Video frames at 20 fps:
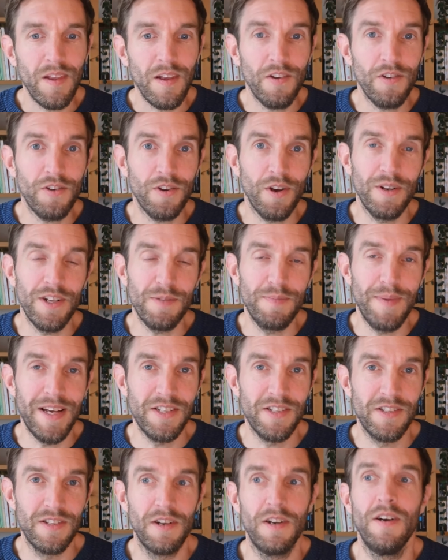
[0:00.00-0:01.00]
So this
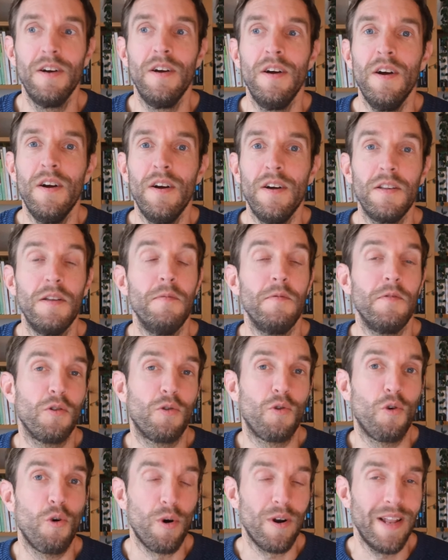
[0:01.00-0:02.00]
makes the, the, the
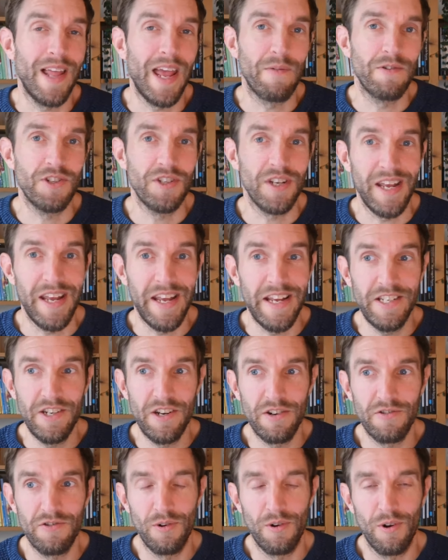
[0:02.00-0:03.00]
core language
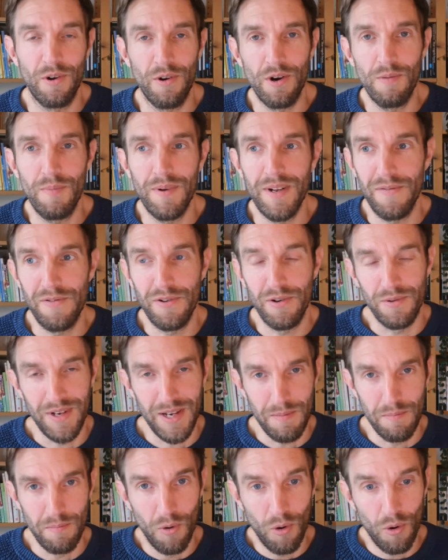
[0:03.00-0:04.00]
easier to learn, but if you
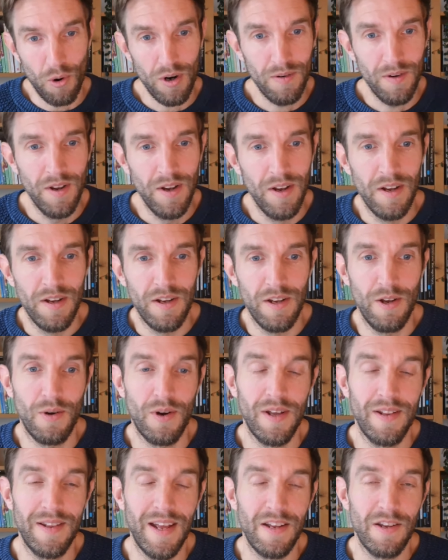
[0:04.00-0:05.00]
need more, you
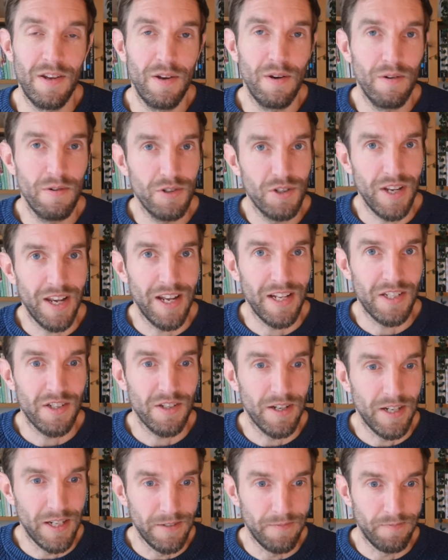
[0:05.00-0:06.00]
can then use
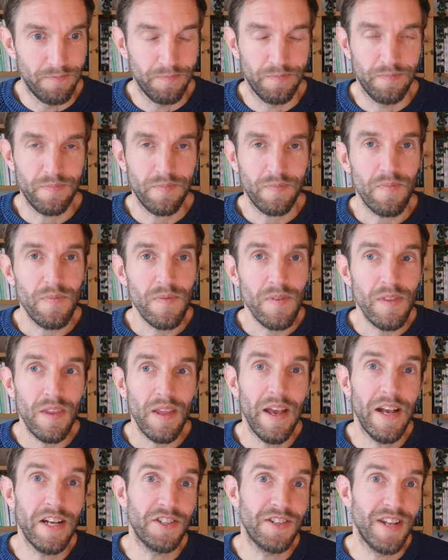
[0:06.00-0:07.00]
its um,
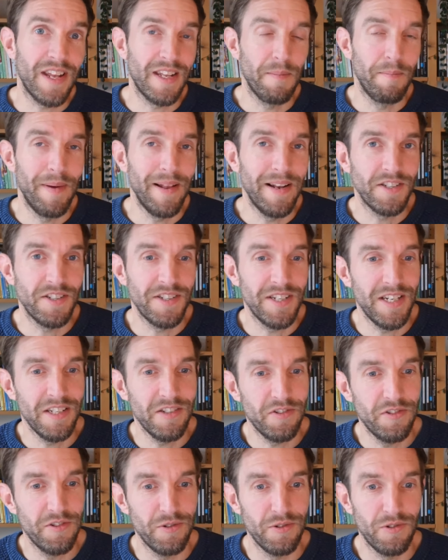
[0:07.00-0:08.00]

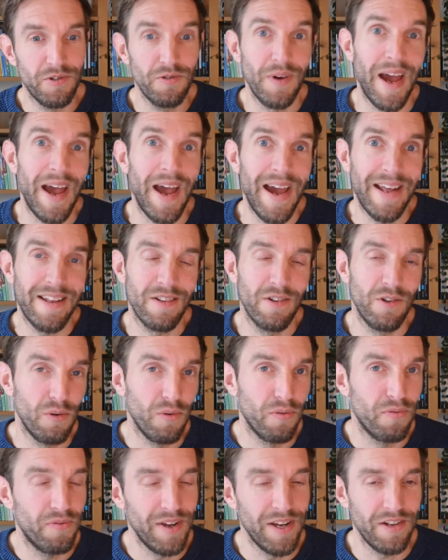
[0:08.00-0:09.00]
extendability to, to add
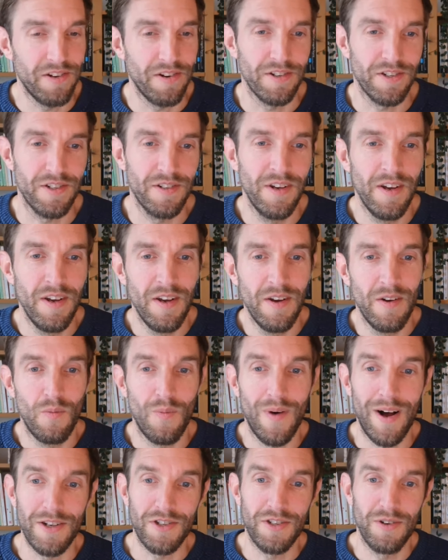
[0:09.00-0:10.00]
new features
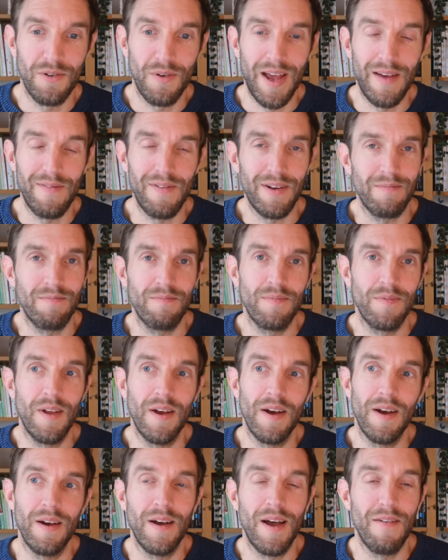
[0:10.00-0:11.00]
while still having
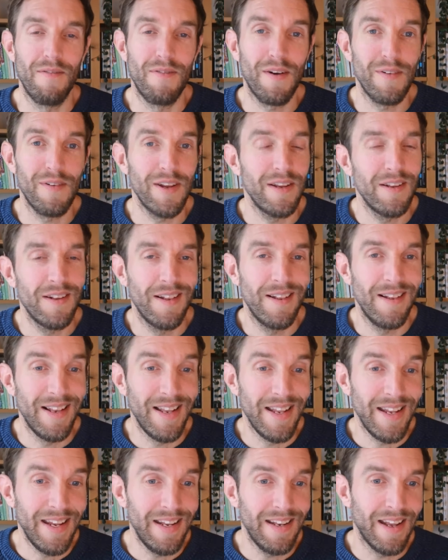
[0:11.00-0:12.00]
uh, a very
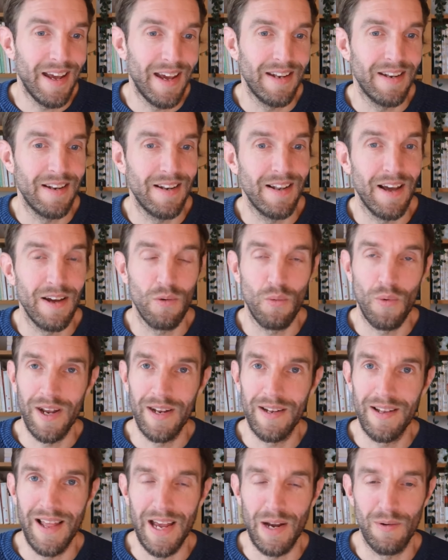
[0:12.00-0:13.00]
lean and
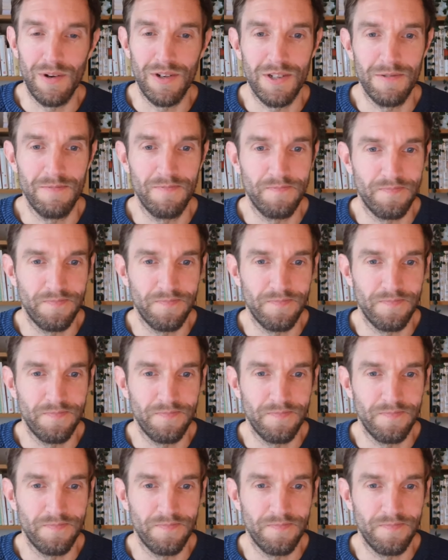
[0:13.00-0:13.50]
lightweight language.